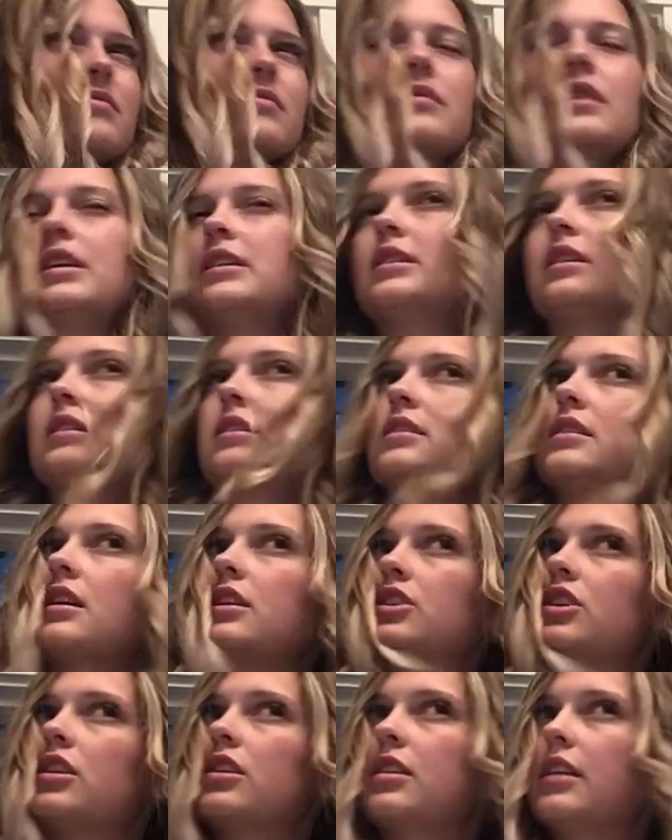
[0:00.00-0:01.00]
This is
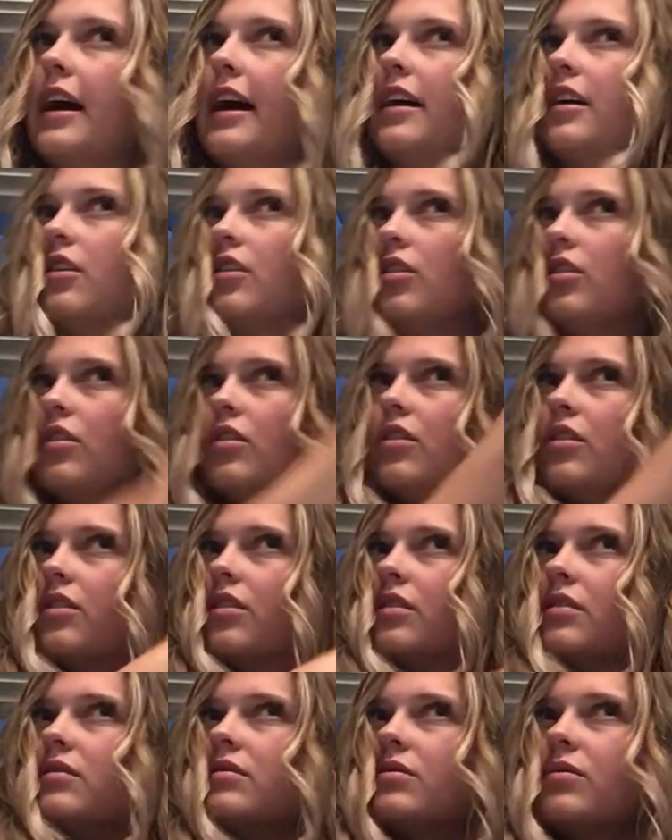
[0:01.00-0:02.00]
such a light hold.
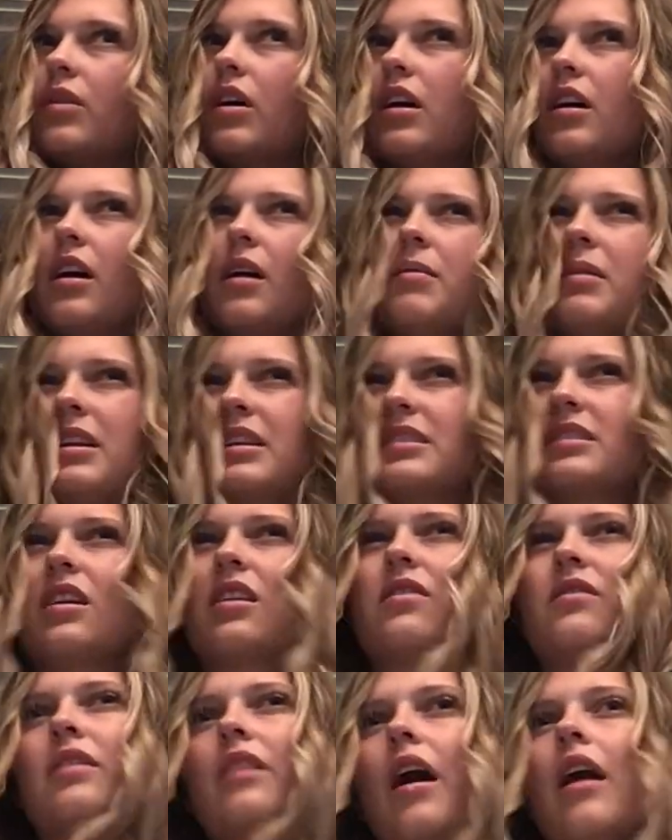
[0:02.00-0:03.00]
Well, I mean, it's
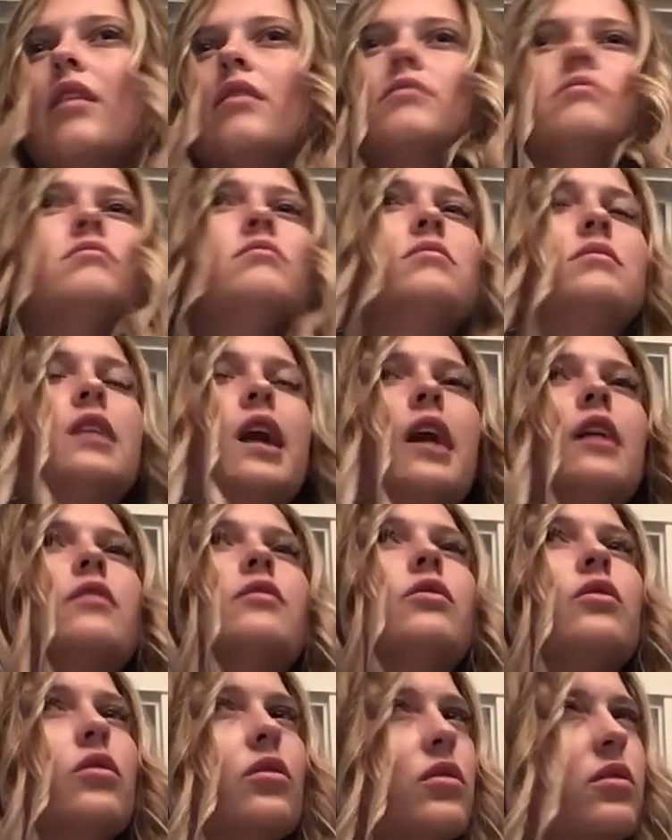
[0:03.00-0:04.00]
not even that light of
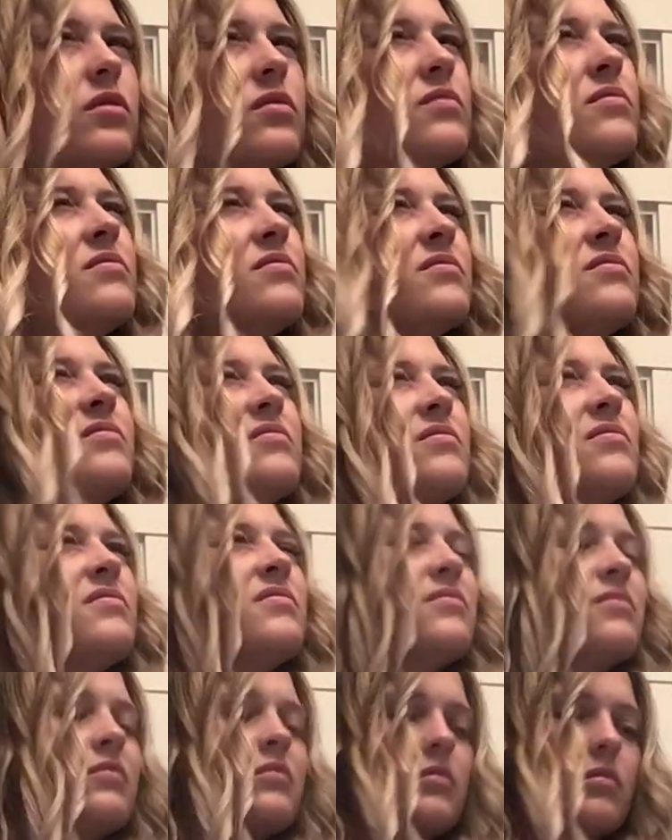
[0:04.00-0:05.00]
hold,
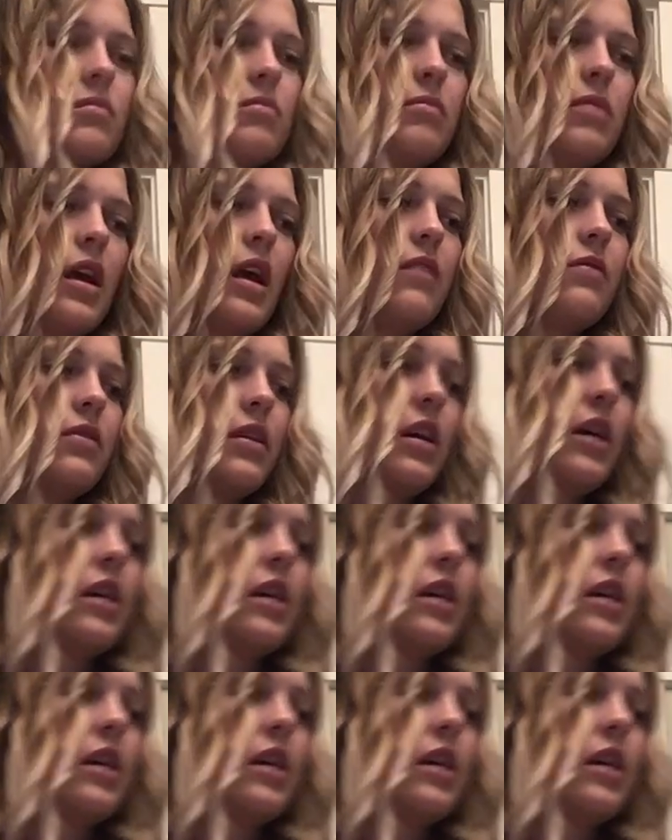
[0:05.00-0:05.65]
but I feel